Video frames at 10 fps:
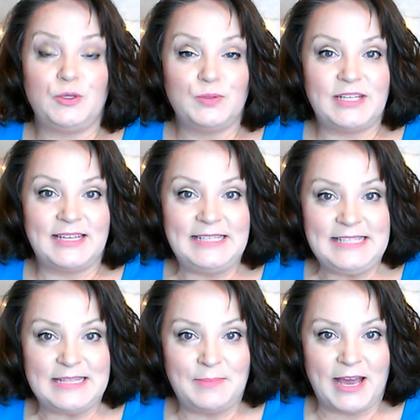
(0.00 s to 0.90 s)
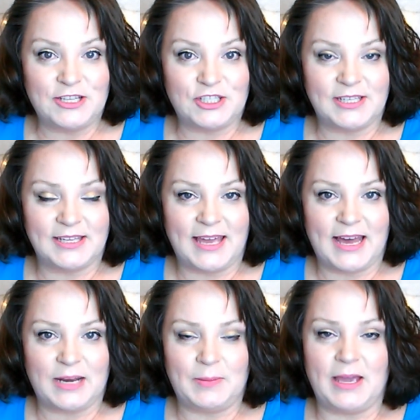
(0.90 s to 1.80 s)
tuned into the Magic
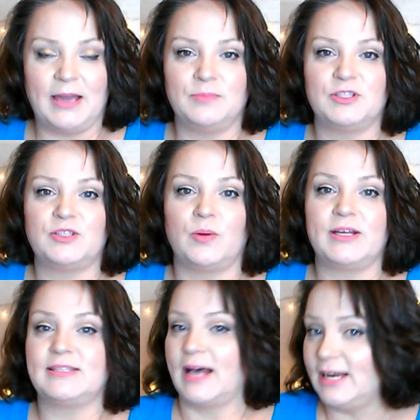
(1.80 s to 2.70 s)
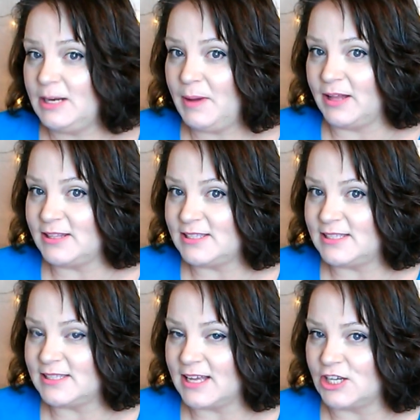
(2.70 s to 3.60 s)
Academy. I'm so excited about this
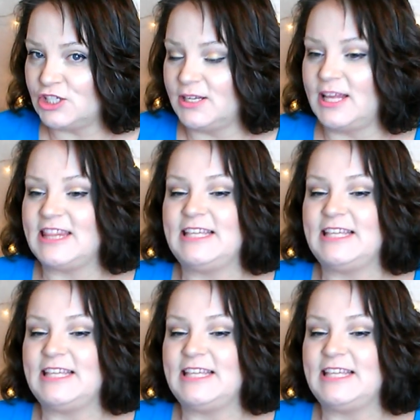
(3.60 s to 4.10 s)
discussion.